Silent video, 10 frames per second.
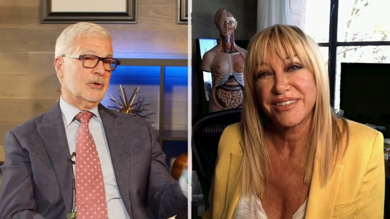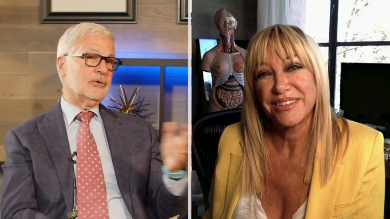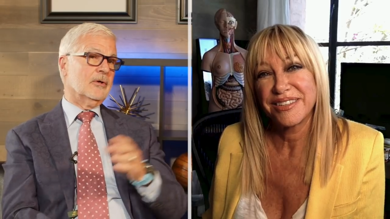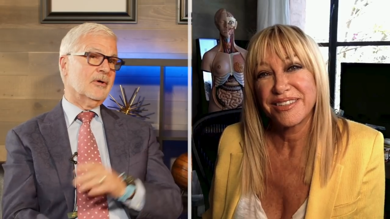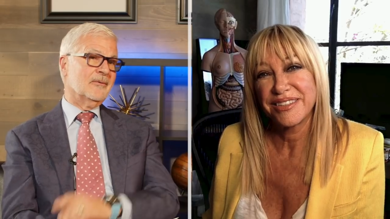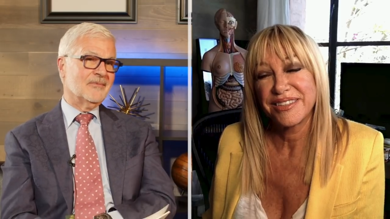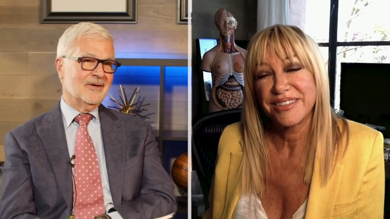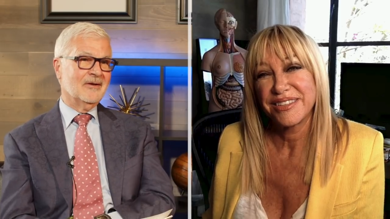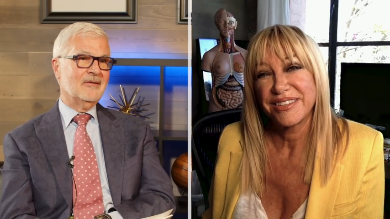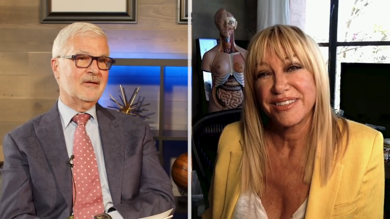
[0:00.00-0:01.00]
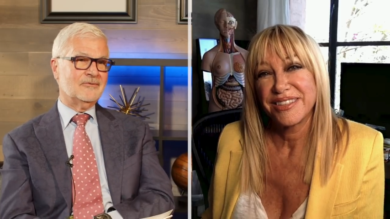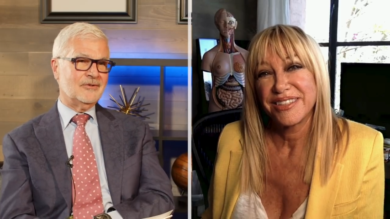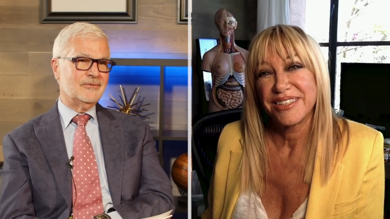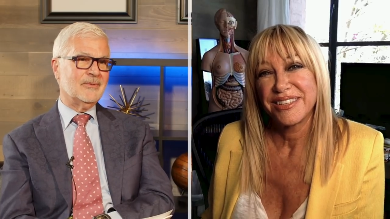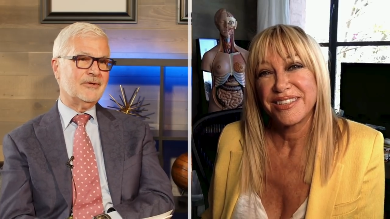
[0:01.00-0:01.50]
Speaker 1: book to her. Uh, that
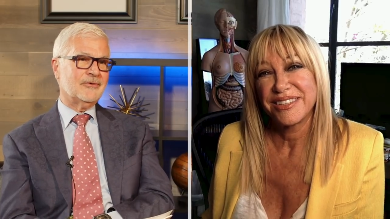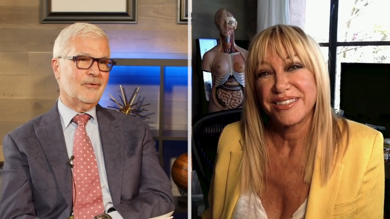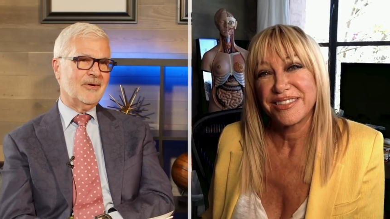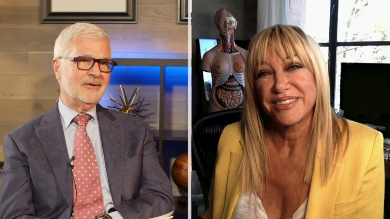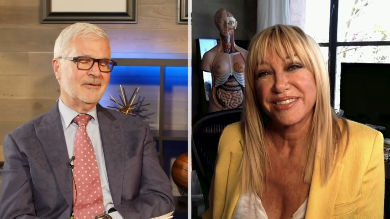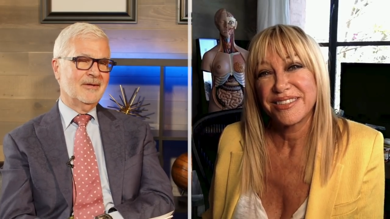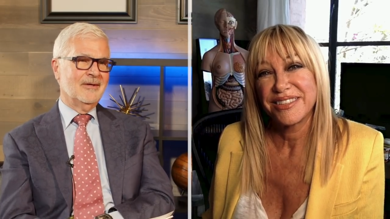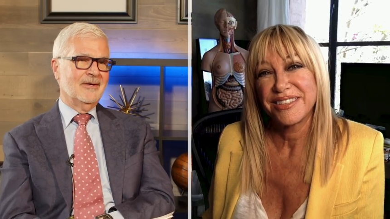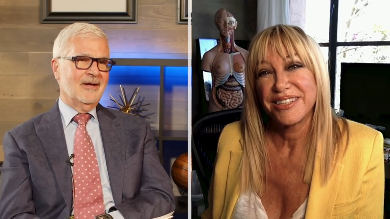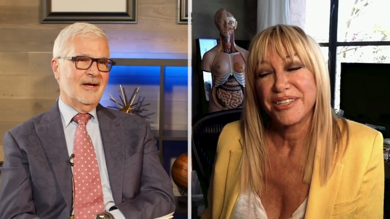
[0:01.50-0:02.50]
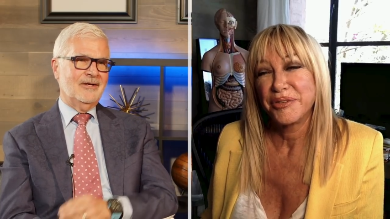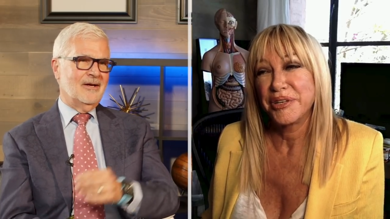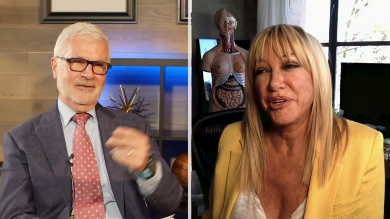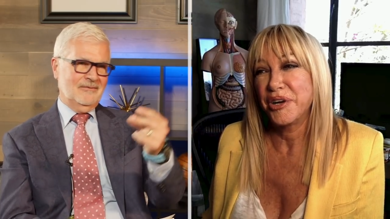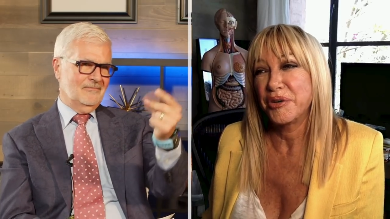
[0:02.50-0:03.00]
she's my soulmate. And you,
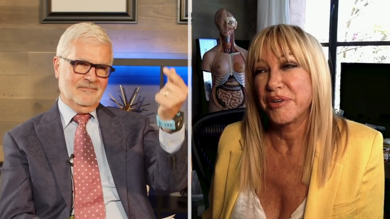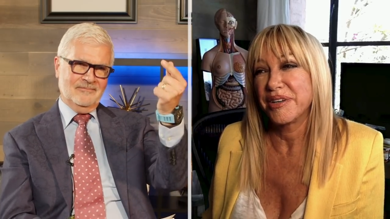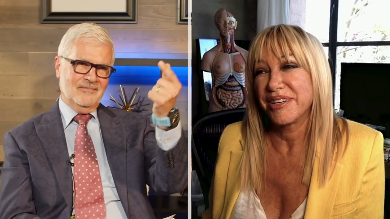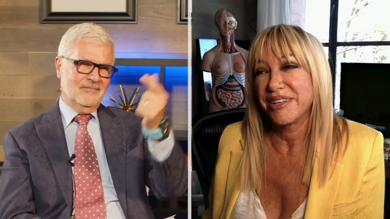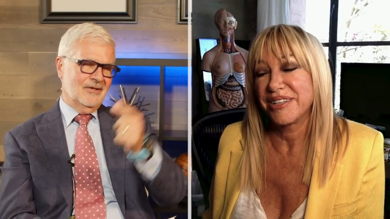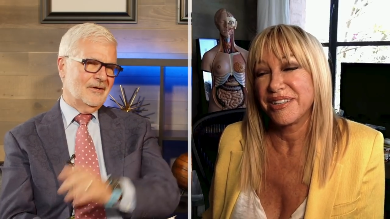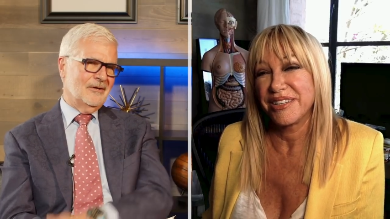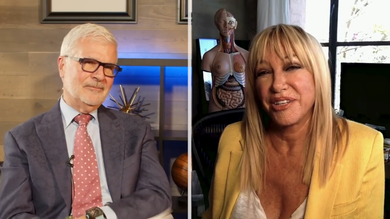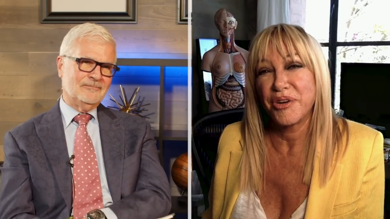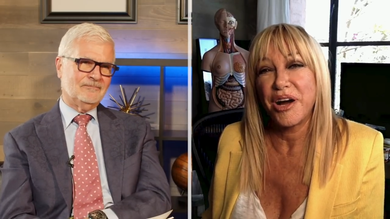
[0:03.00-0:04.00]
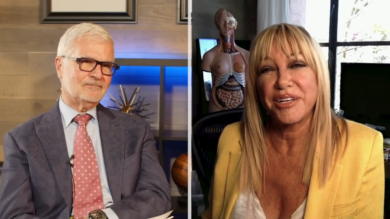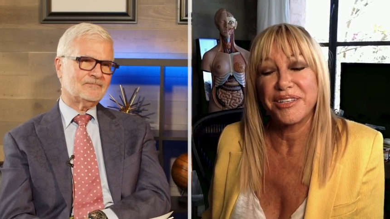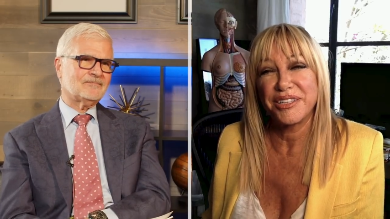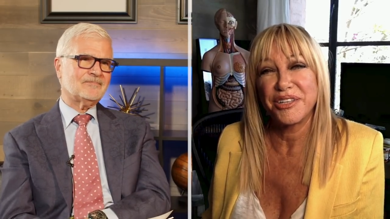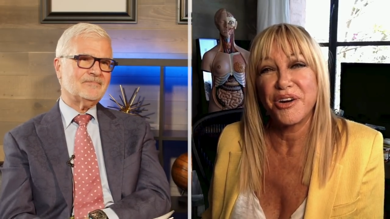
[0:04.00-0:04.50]
well, you know, you know, your,
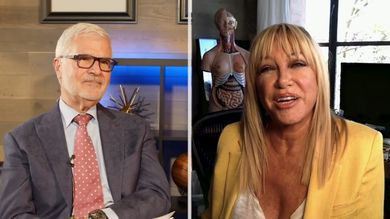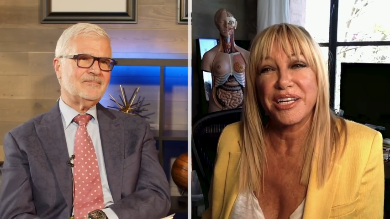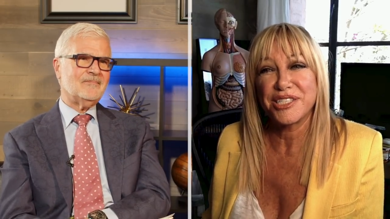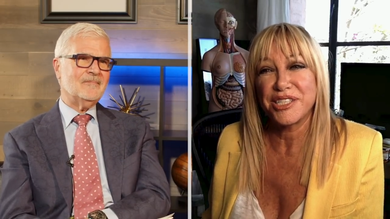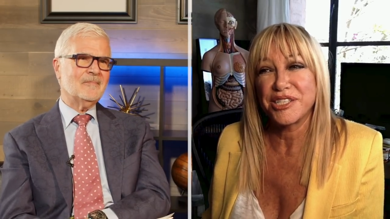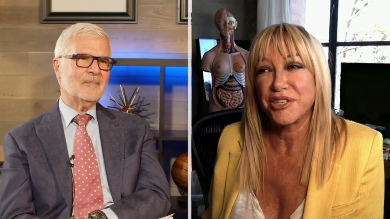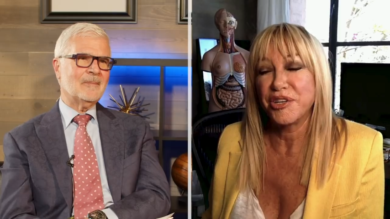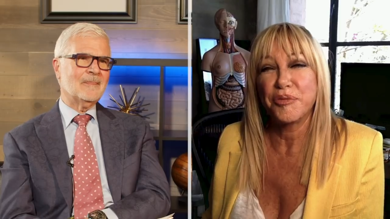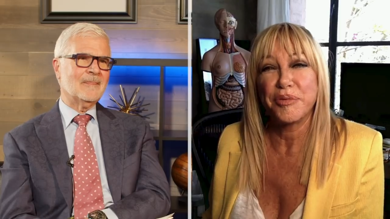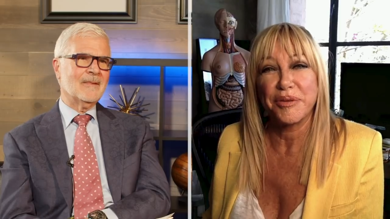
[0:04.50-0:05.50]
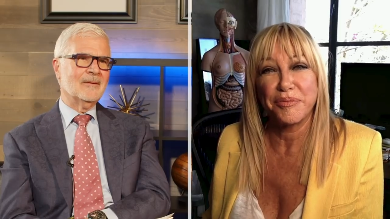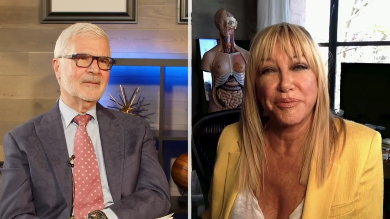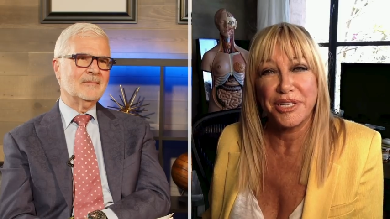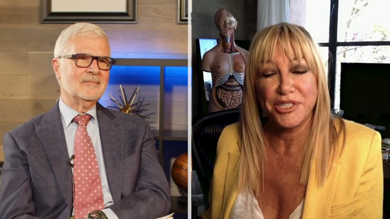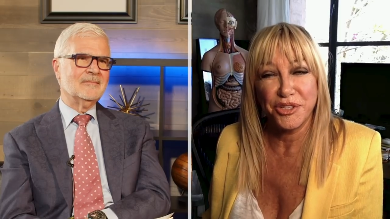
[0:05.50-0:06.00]
Speaker 2: your audience doesn't know, but
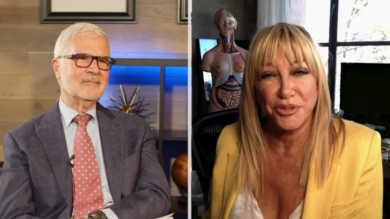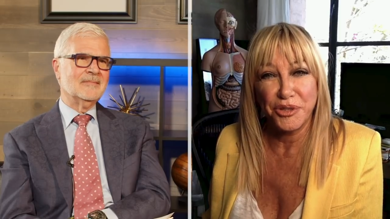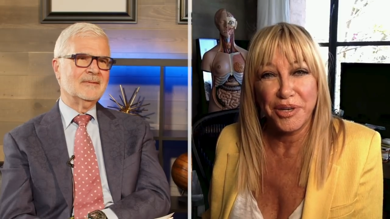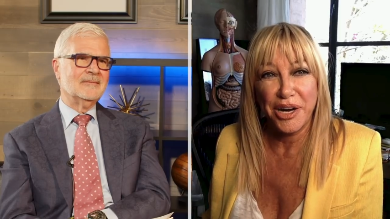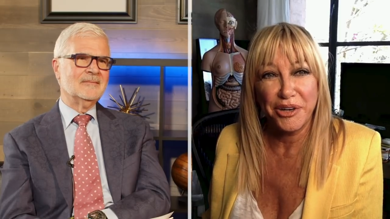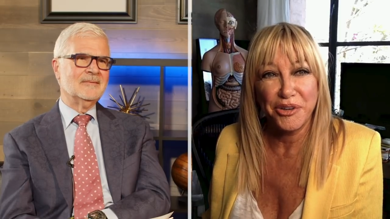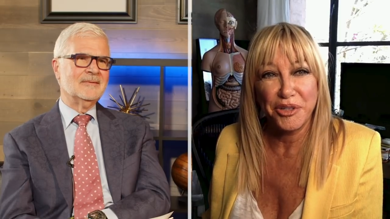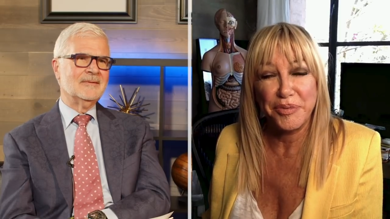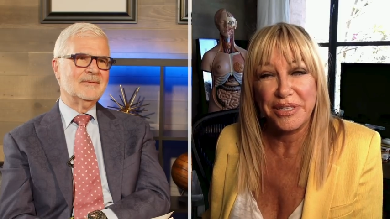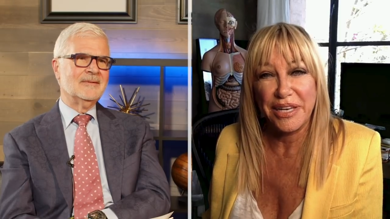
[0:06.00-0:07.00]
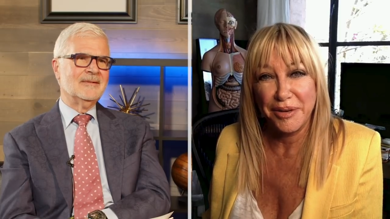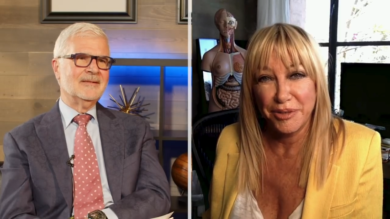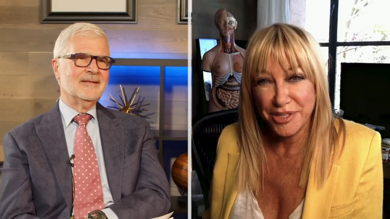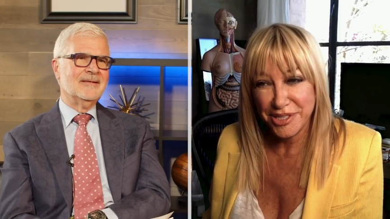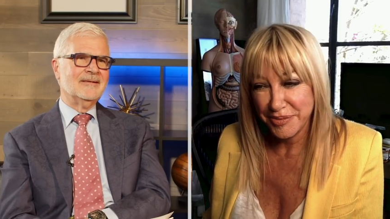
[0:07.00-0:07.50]
pretty soon you and I are going to be
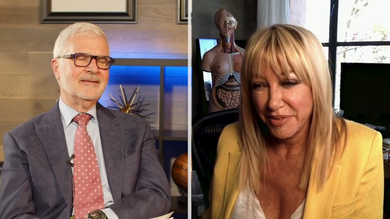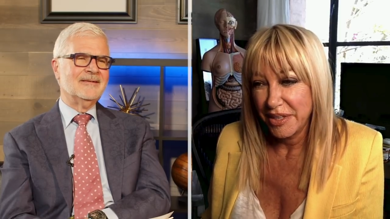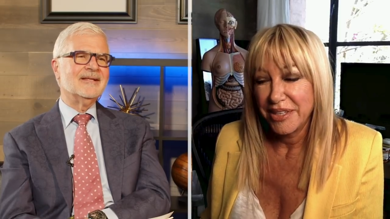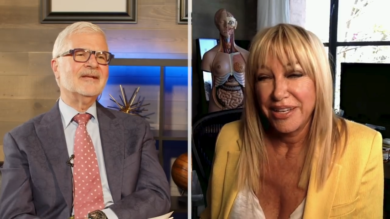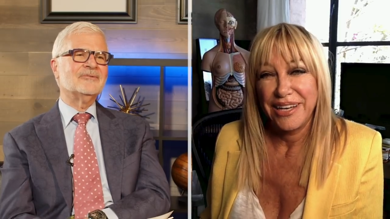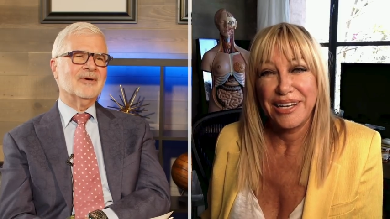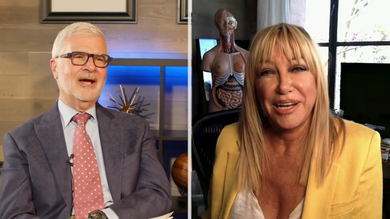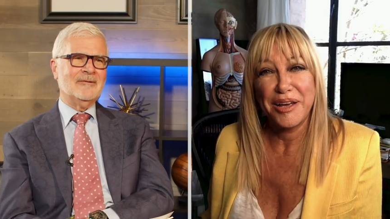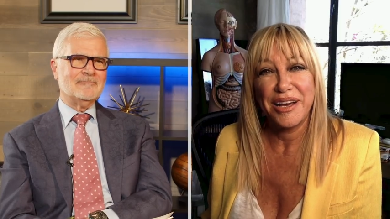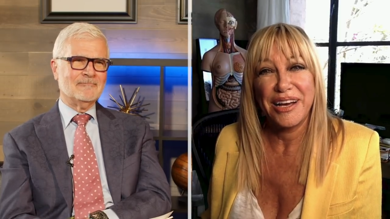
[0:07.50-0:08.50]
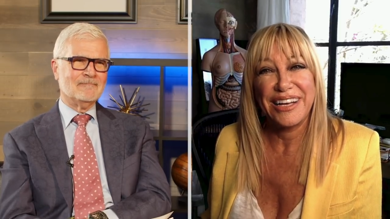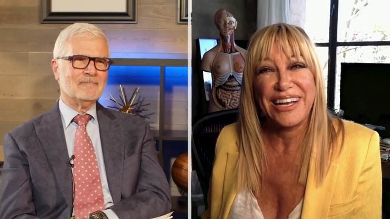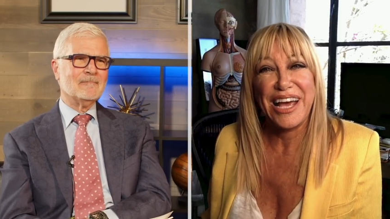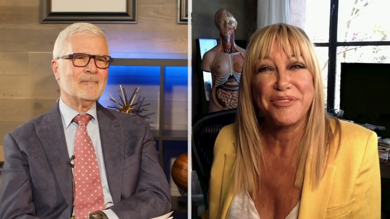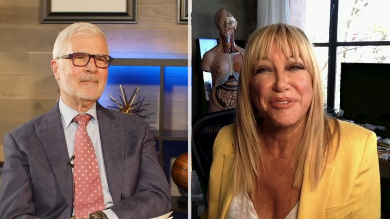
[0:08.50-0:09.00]
neighbors. That's right. And
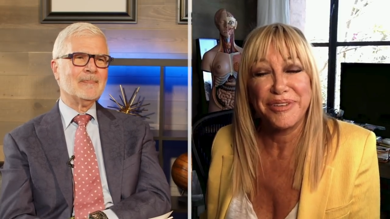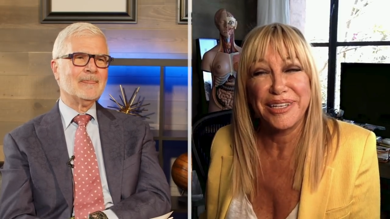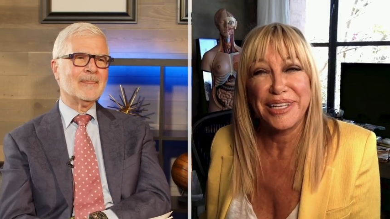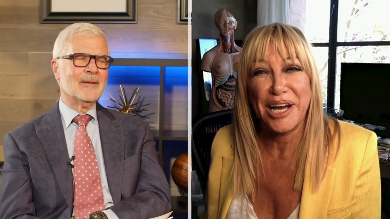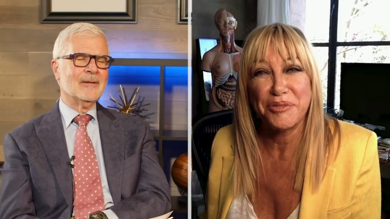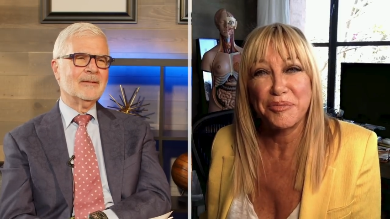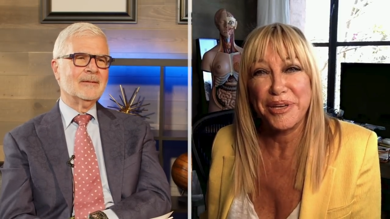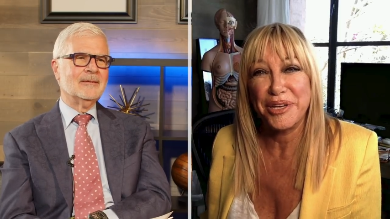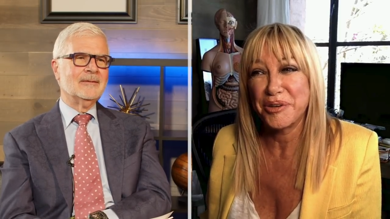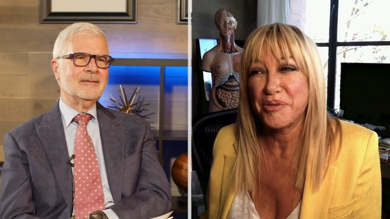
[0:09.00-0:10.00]
I have a feeling I will meet your